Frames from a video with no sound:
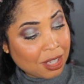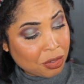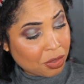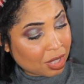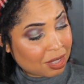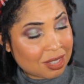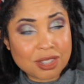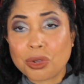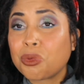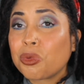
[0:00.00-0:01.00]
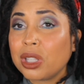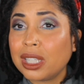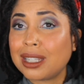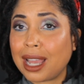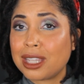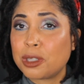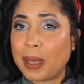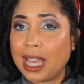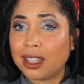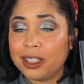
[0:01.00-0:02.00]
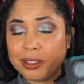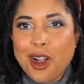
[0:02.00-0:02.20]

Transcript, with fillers: I do think this is a really nice palette.